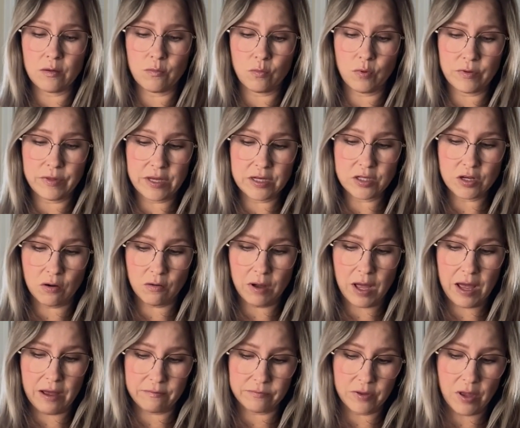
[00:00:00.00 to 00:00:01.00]
where they don't
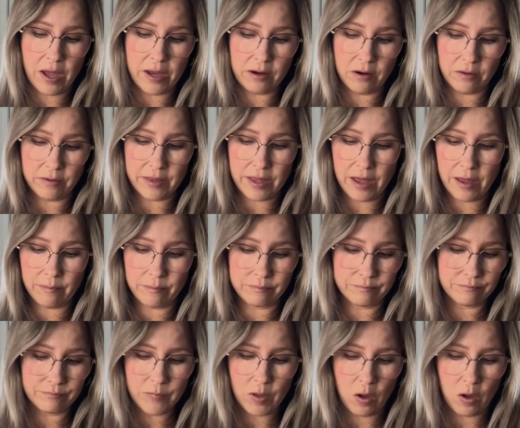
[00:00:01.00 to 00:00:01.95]
have light on them.